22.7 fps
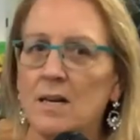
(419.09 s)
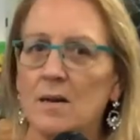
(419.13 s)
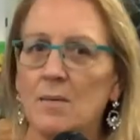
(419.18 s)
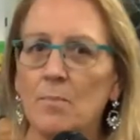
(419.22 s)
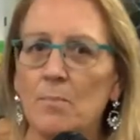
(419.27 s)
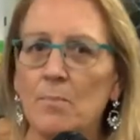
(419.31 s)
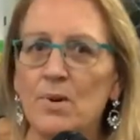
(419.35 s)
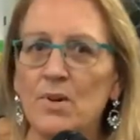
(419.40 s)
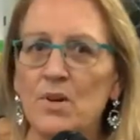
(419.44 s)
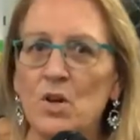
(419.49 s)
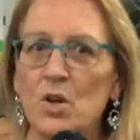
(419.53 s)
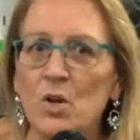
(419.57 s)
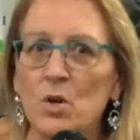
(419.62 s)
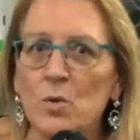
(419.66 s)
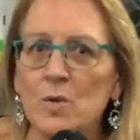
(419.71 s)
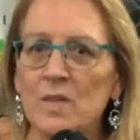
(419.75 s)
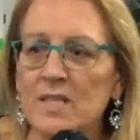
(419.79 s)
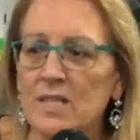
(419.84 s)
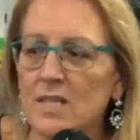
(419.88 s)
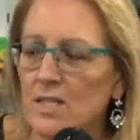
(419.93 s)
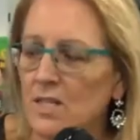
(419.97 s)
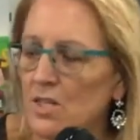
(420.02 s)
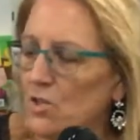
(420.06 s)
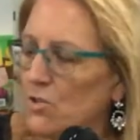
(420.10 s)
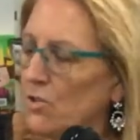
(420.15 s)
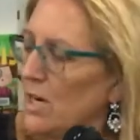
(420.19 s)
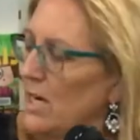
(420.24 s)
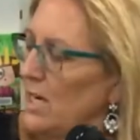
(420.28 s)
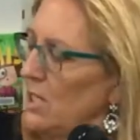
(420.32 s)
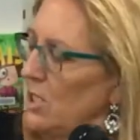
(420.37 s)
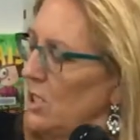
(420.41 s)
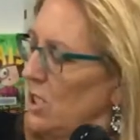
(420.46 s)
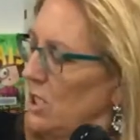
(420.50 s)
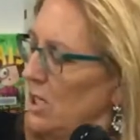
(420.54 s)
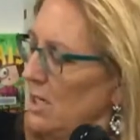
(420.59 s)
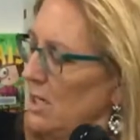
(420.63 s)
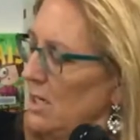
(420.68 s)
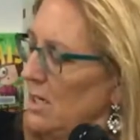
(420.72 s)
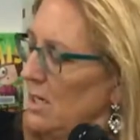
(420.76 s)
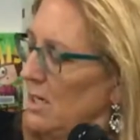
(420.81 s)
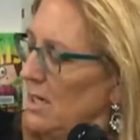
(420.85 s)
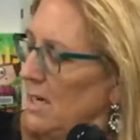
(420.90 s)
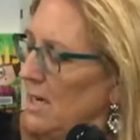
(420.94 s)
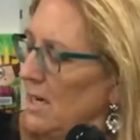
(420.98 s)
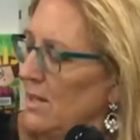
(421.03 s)
But who is the stranger?
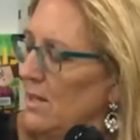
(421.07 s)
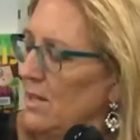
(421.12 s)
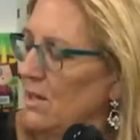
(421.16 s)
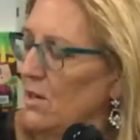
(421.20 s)
The